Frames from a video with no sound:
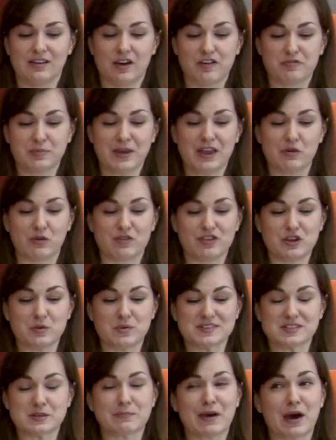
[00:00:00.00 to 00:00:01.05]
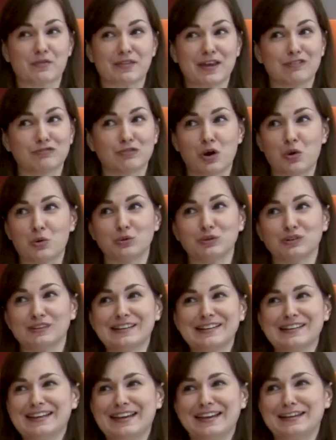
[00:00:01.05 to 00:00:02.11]
of peer reviewers about their role
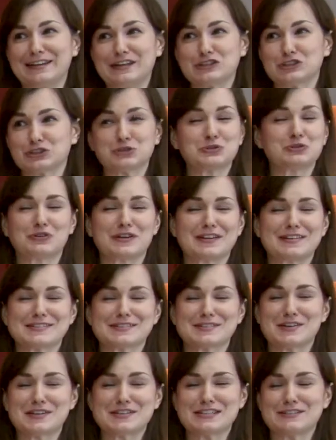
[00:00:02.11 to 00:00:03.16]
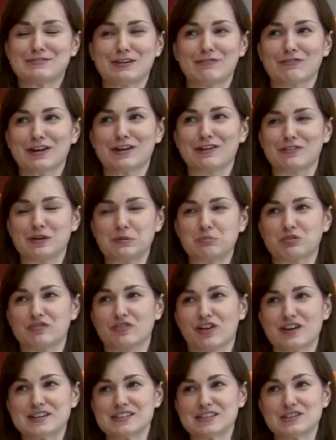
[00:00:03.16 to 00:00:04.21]
in ensuring scientific rigour and
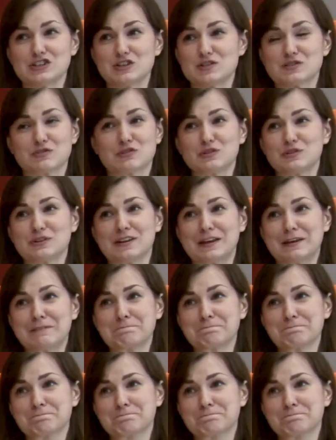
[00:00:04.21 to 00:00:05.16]
providing due scrutiny?